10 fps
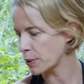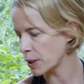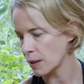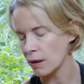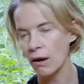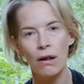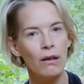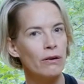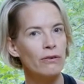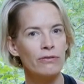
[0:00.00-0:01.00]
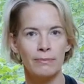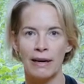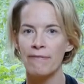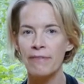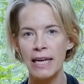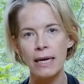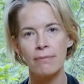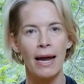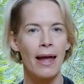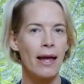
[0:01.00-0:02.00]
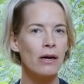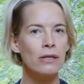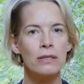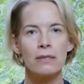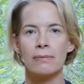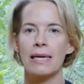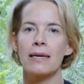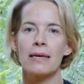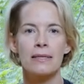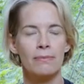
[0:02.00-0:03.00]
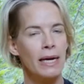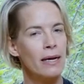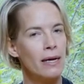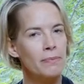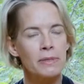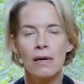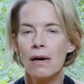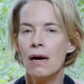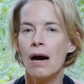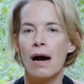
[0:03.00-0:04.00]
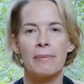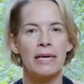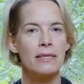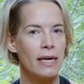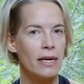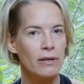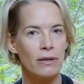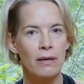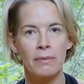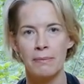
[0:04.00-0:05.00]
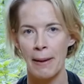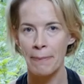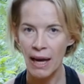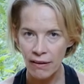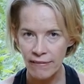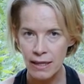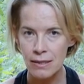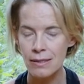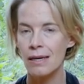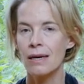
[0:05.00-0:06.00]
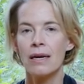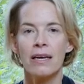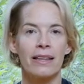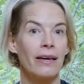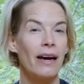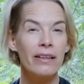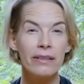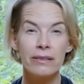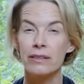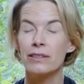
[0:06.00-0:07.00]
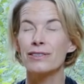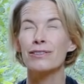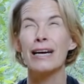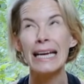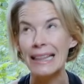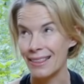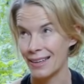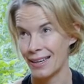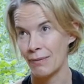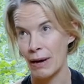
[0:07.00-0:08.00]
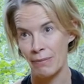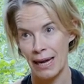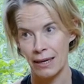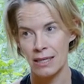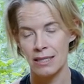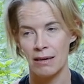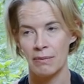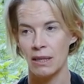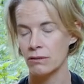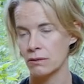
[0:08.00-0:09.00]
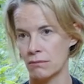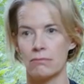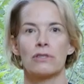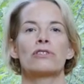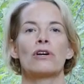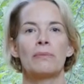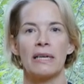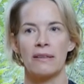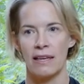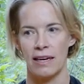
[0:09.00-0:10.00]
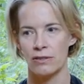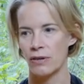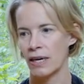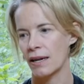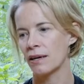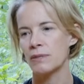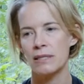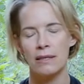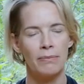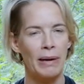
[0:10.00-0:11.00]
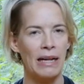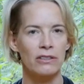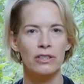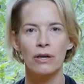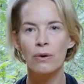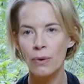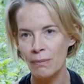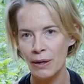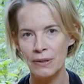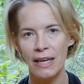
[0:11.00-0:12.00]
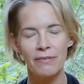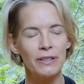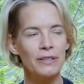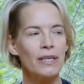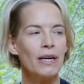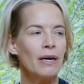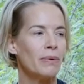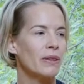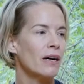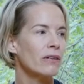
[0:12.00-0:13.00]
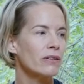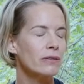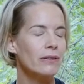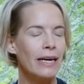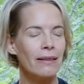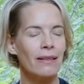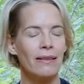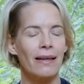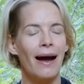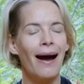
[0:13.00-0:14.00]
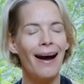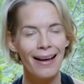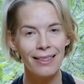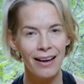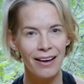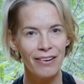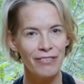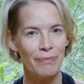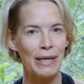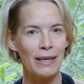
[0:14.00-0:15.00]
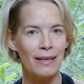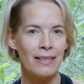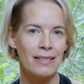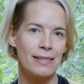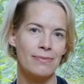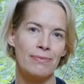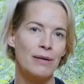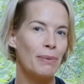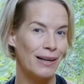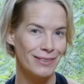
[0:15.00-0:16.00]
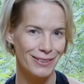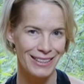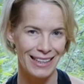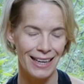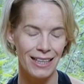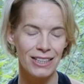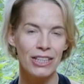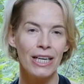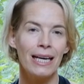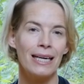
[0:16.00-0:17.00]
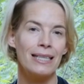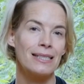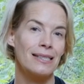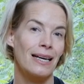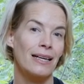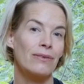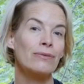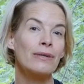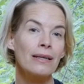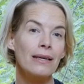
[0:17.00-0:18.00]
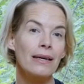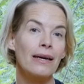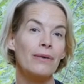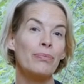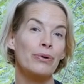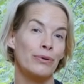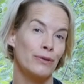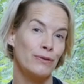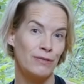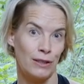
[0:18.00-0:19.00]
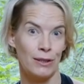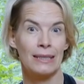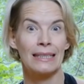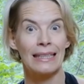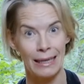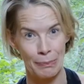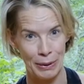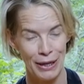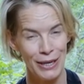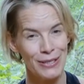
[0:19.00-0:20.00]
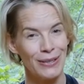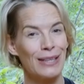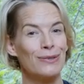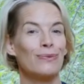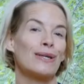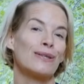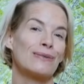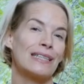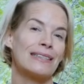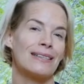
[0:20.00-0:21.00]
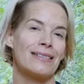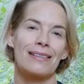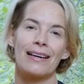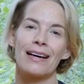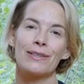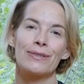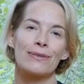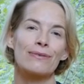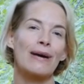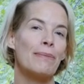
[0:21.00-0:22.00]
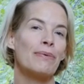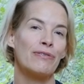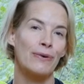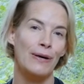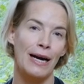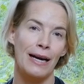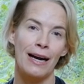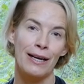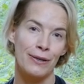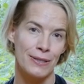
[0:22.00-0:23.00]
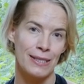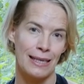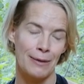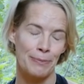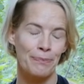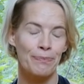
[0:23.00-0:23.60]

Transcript: putting it all over my feet and my ankles and my knees and my hips, on my sacrum and my pelvis. The other great thing about magnesium, and there are so many things, right? It helps to balance your hormone levels. But the other great thing that I love being in this menopausal stage is that it really improves your sleep. So that's one of the reasons that I use it right before I, I go to sleep.